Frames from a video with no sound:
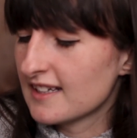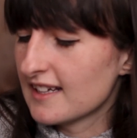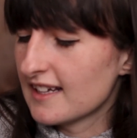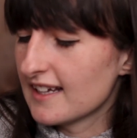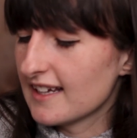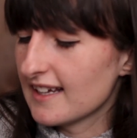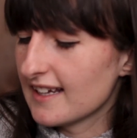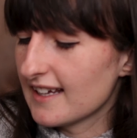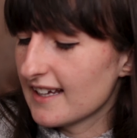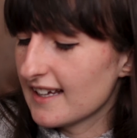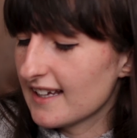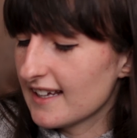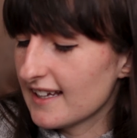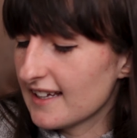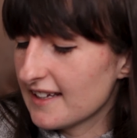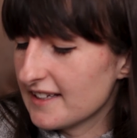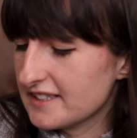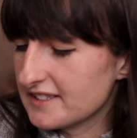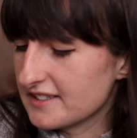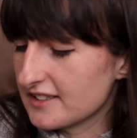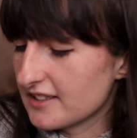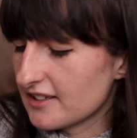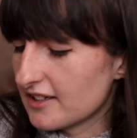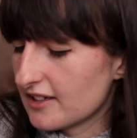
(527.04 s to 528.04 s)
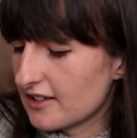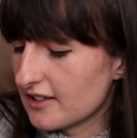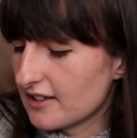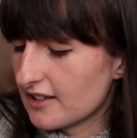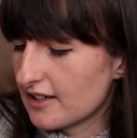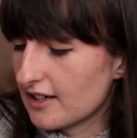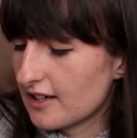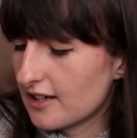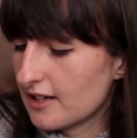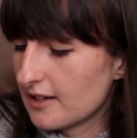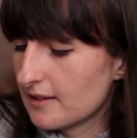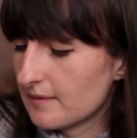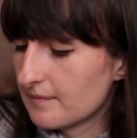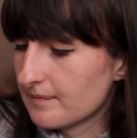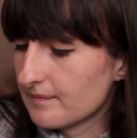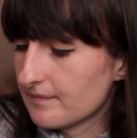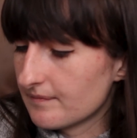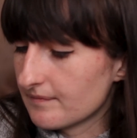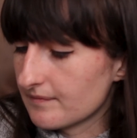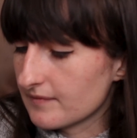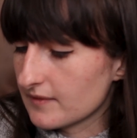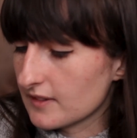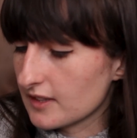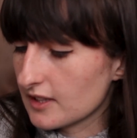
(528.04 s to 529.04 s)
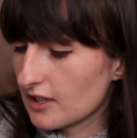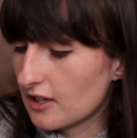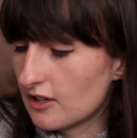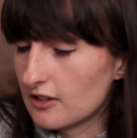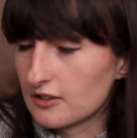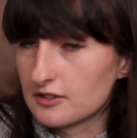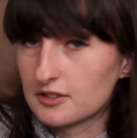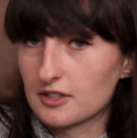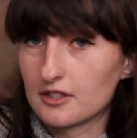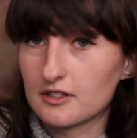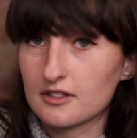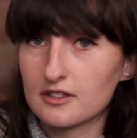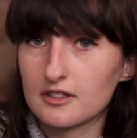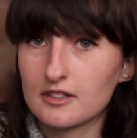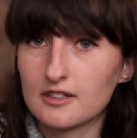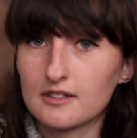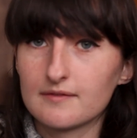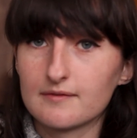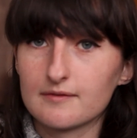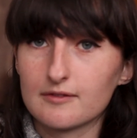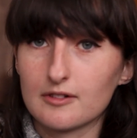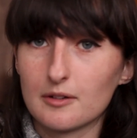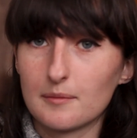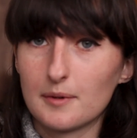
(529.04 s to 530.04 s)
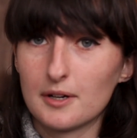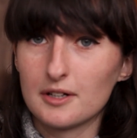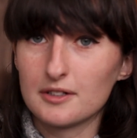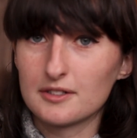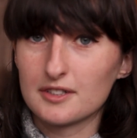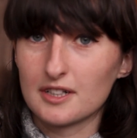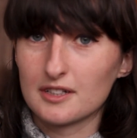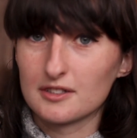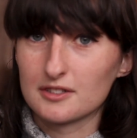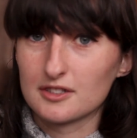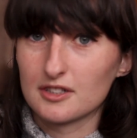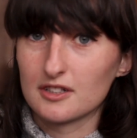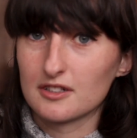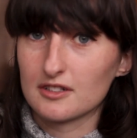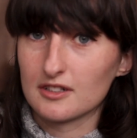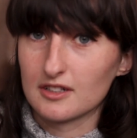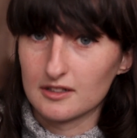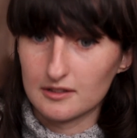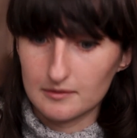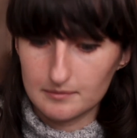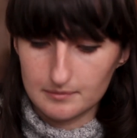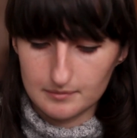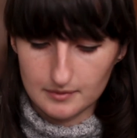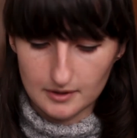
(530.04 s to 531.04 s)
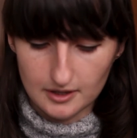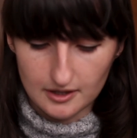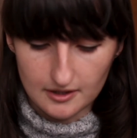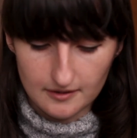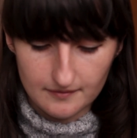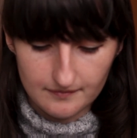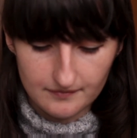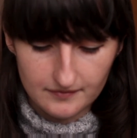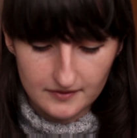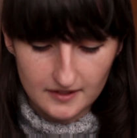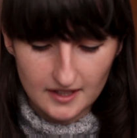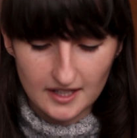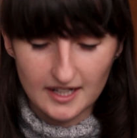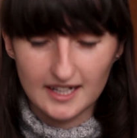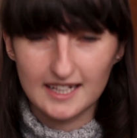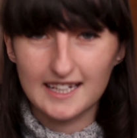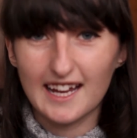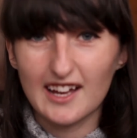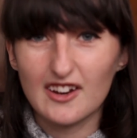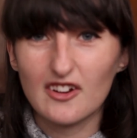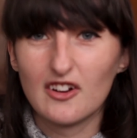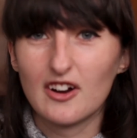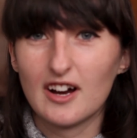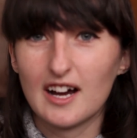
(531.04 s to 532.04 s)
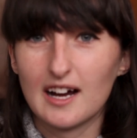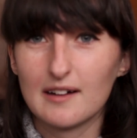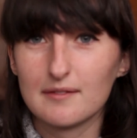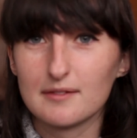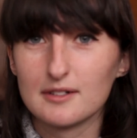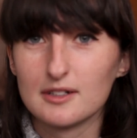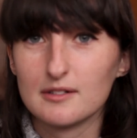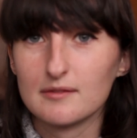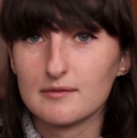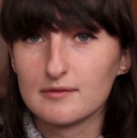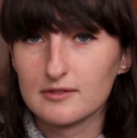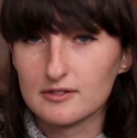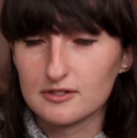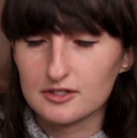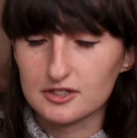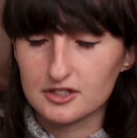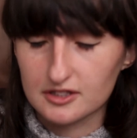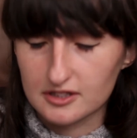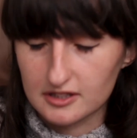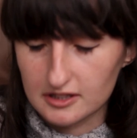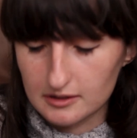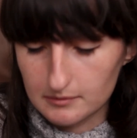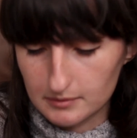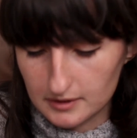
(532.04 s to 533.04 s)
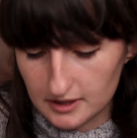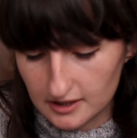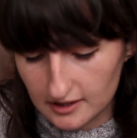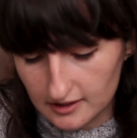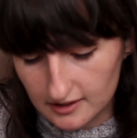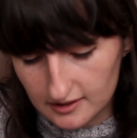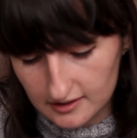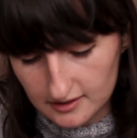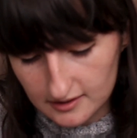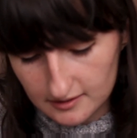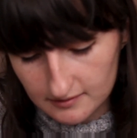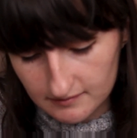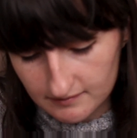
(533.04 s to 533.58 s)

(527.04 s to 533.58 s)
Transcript: It is hot chocolate from Hotel Chocolate, but I cannot have it unfortunately because,